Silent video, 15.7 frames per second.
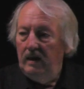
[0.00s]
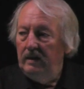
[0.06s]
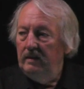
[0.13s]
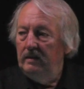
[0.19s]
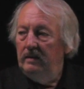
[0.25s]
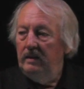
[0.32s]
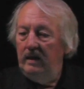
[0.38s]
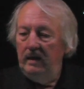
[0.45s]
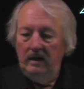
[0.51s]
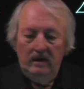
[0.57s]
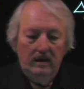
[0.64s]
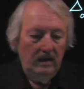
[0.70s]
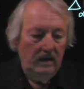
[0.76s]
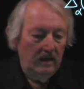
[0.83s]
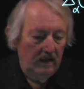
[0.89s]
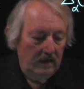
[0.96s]

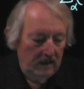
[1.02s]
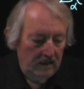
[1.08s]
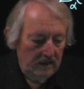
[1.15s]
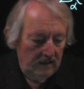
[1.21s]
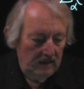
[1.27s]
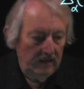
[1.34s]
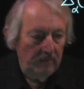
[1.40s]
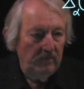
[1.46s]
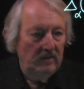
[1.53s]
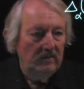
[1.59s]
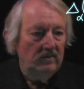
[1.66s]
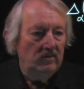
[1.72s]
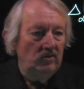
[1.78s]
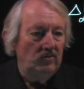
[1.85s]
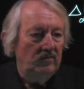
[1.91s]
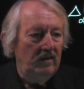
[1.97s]
Then let me
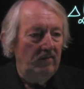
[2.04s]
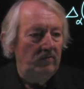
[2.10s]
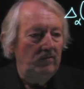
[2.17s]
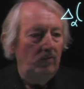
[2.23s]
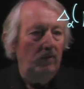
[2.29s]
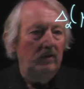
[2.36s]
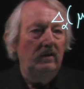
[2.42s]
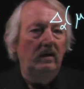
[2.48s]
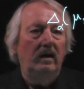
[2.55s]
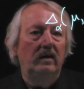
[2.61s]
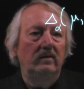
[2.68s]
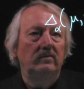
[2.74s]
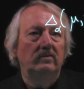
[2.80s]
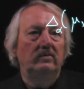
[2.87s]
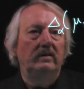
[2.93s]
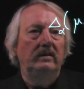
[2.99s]
just give you one
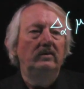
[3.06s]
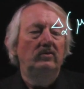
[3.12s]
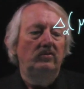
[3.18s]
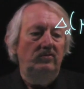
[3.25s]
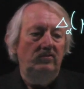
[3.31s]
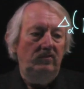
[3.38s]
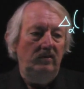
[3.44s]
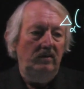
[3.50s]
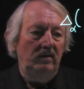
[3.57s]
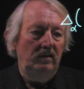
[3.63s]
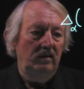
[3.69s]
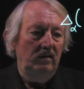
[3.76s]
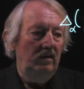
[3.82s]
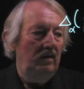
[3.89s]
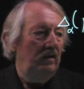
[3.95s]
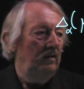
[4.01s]
other interesting
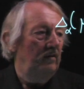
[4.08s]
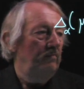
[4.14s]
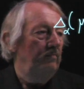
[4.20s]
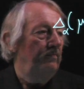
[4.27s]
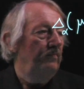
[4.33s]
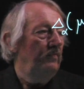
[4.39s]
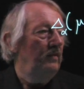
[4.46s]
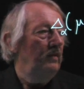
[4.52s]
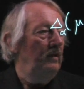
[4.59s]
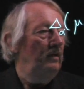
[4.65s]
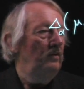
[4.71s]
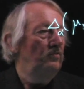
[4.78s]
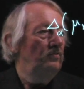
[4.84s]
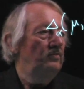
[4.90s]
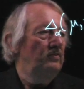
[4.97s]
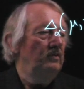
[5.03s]

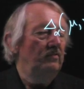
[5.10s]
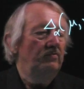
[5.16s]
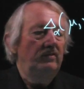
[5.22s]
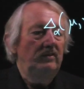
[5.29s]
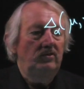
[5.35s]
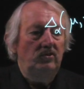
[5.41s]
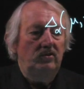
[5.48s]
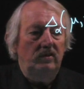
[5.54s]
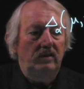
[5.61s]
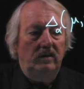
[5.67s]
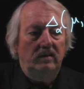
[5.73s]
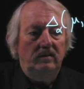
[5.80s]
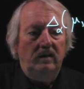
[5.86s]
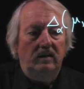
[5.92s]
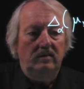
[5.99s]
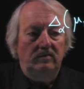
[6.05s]
feature here
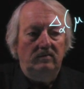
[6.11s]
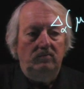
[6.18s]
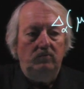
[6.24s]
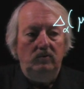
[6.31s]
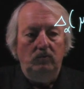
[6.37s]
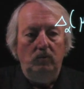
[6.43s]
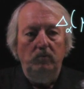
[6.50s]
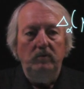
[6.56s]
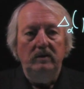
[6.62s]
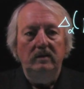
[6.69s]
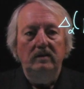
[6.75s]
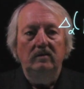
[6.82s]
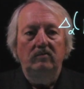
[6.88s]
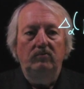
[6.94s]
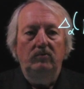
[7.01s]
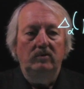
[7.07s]
that will be
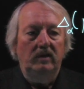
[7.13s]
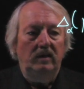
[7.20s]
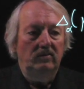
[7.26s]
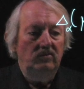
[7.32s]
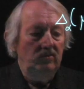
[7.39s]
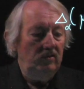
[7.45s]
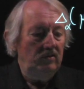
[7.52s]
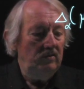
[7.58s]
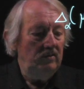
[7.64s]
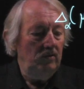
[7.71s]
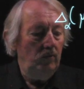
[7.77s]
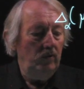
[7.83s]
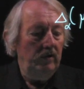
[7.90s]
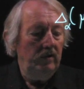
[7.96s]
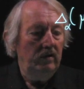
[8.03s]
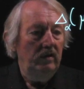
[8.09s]
needed for the uncertainty
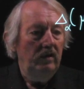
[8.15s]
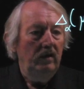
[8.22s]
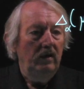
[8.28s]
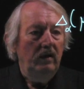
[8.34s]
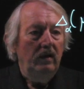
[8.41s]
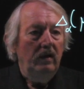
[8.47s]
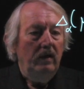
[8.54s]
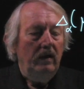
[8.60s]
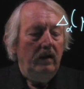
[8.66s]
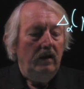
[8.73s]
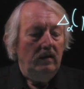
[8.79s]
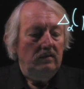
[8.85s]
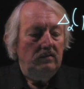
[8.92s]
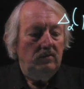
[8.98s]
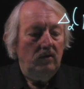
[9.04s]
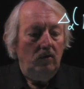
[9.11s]
work.
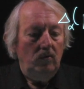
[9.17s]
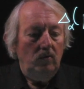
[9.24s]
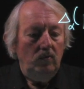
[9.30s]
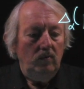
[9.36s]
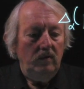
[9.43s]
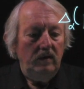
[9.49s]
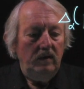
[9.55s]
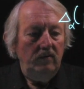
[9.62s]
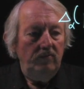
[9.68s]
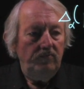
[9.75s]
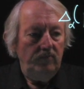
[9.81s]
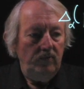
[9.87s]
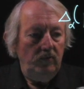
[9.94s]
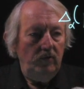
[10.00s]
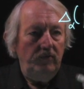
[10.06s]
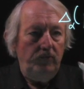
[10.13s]
So
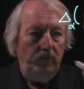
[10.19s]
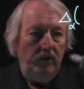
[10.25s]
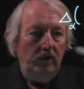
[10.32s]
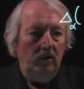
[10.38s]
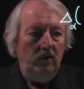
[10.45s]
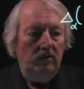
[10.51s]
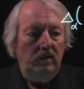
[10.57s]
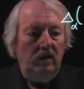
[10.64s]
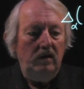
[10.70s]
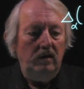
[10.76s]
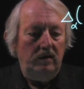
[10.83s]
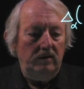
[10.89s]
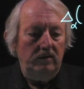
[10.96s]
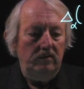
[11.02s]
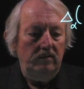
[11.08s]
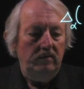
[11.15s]
if we are on
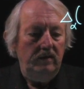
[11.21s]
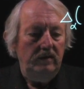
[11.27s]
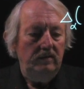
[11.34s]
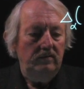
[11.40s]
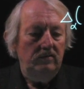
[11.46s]
R, right?